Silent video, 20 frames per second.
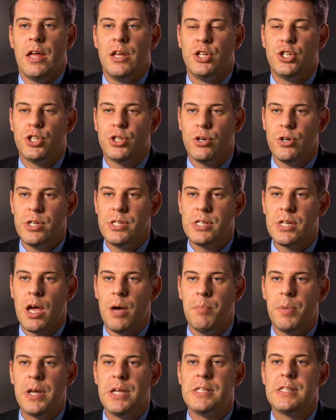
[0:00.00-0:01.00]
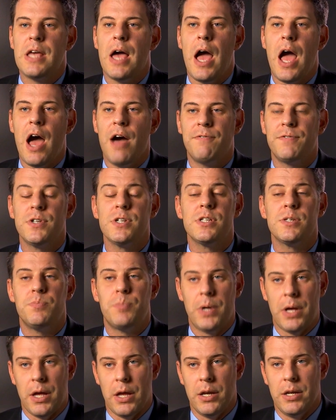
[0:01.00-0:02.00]
insurance companies have to
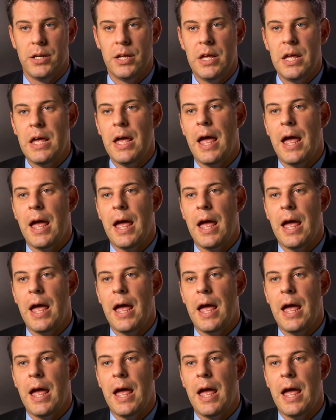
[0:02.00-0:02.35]
spend